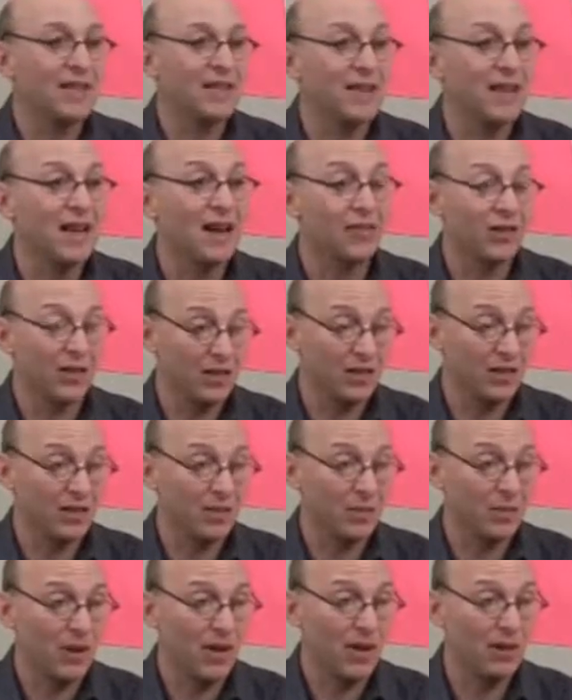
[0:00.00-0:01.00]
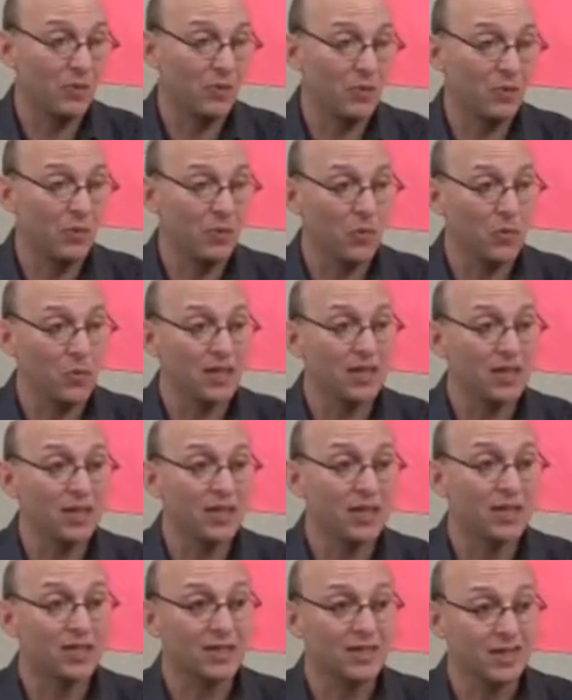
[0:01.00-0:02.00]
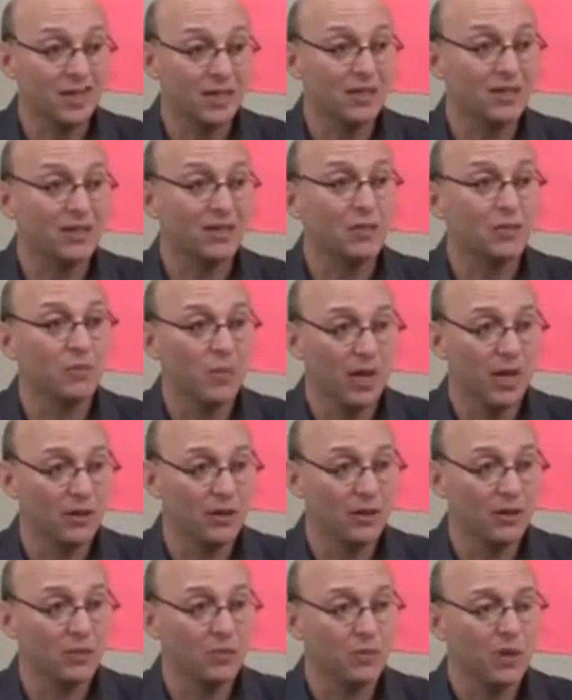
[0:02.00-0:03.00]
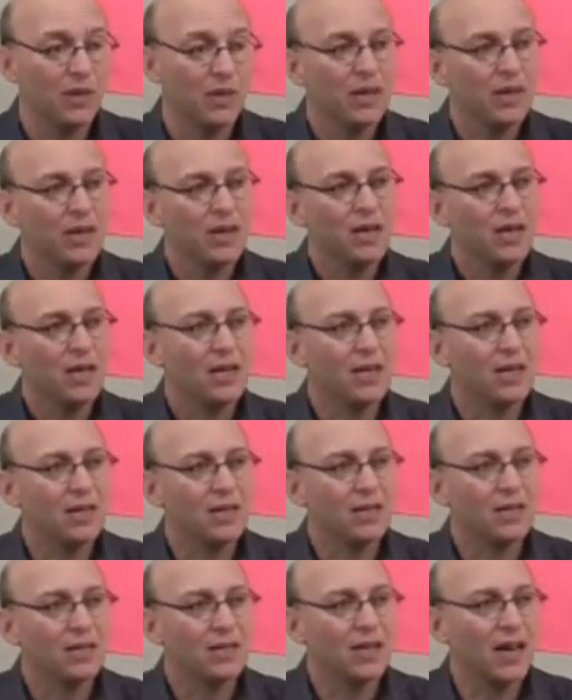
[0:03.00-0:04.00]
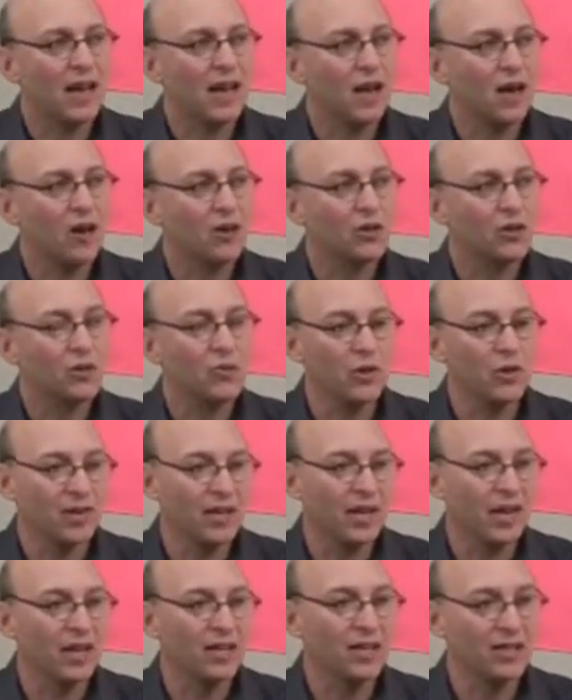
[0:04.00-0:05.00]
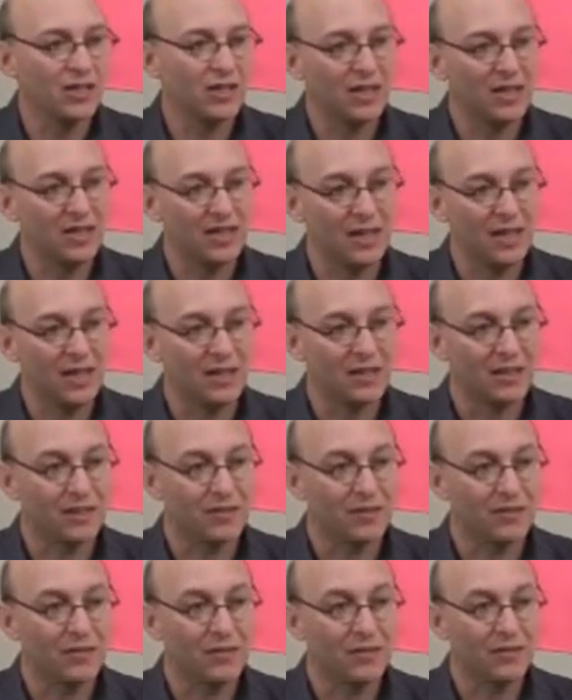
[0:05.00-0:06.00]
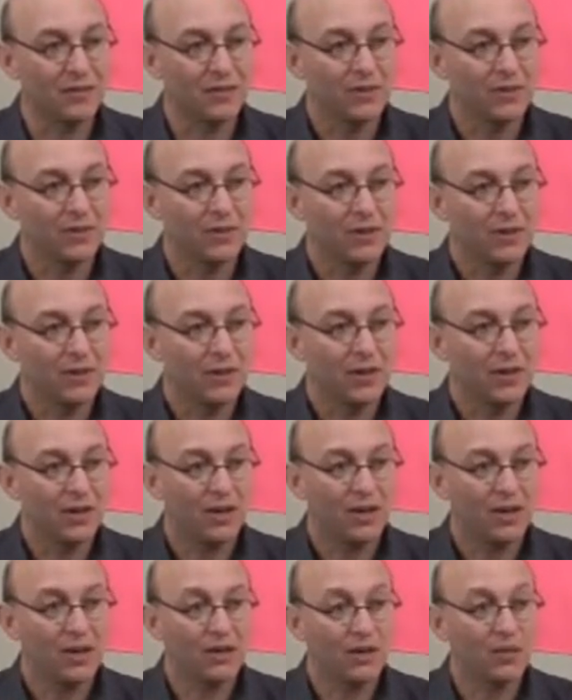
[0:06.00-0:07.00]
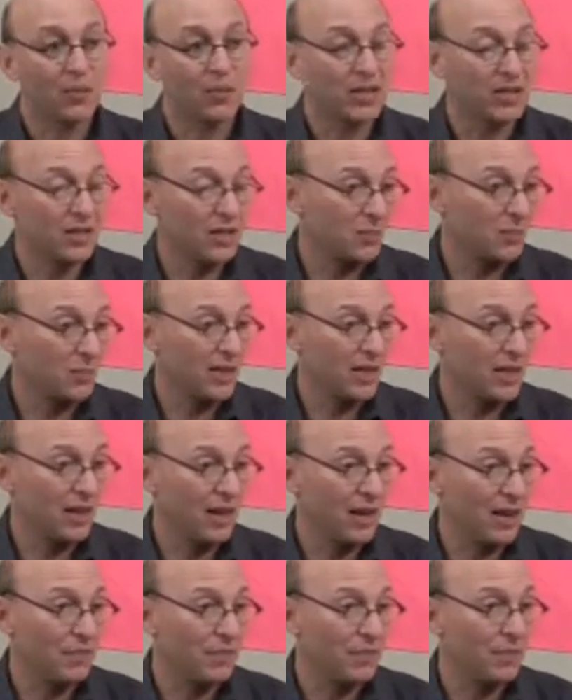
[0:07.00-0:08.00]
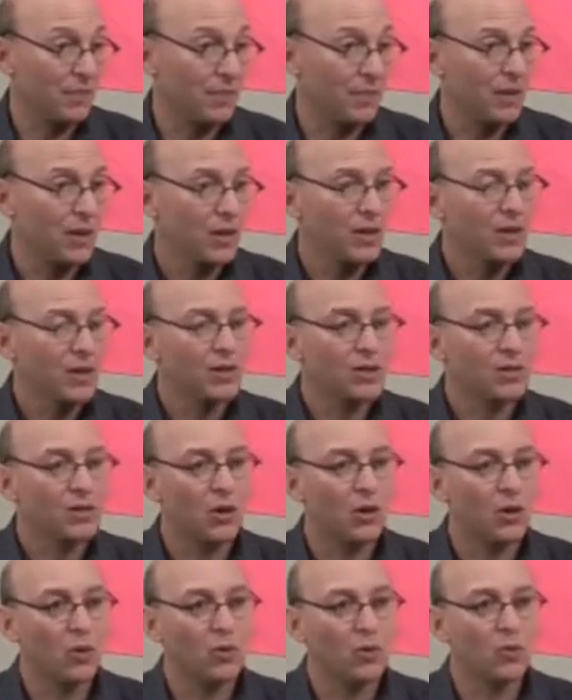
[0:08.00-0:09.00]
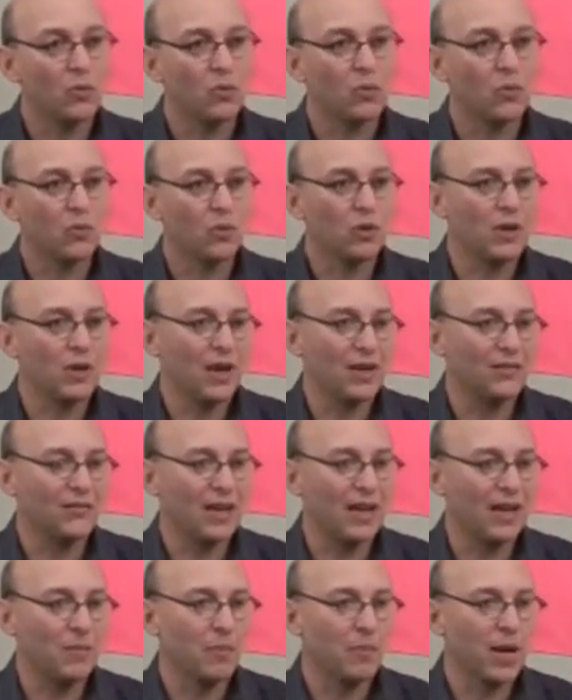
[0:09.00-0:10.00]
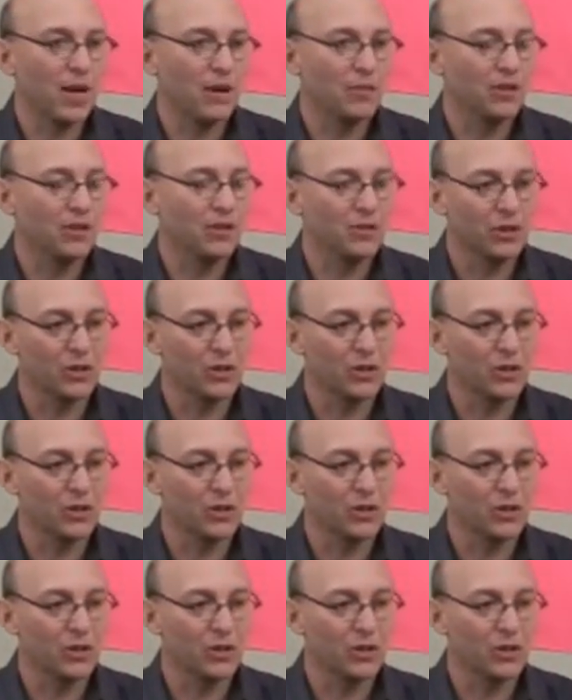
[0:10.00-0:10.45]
I never anticipated when we went to this seasonal menu is how communication intensive the business became. So you have to be able